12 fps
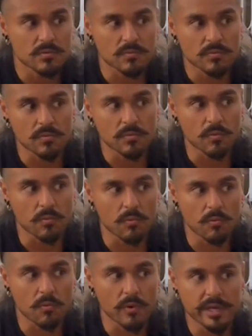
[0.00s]

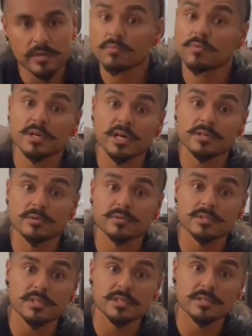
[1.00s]
when would I
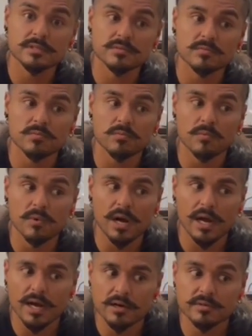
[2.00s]
use this?
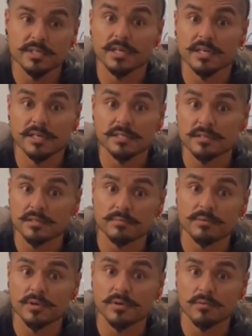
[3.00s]
How did I get to the
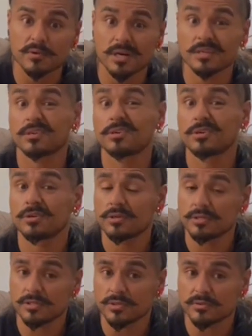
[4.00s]
point where I
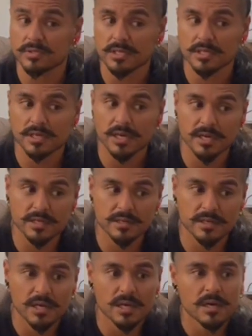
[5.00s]
could use it,
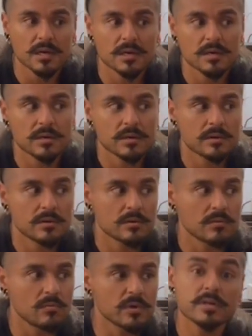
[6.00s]
and
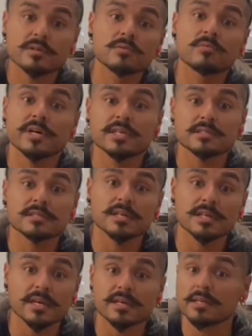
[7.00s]
what other ways
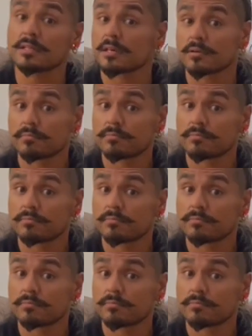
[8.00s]
can I get there?